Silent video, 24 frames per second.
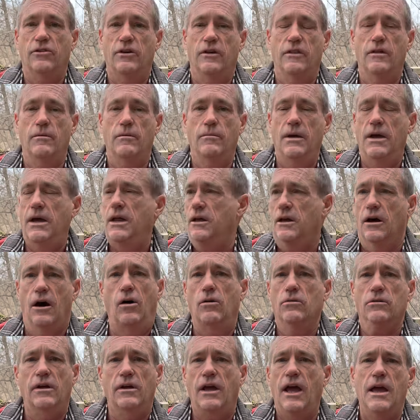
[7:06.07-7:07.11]
in the media,
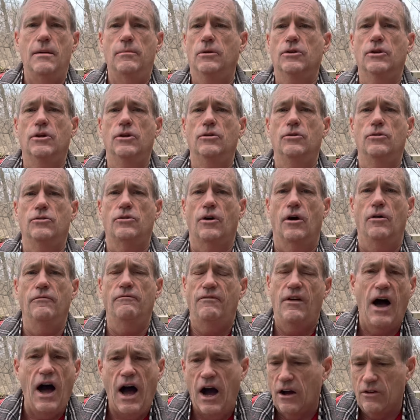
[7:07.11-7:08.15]
on cable news, on
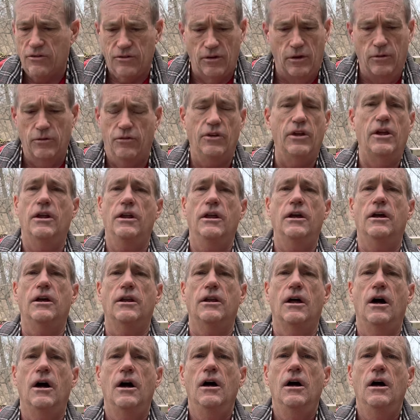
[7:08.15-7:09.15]
Fox, on CNN,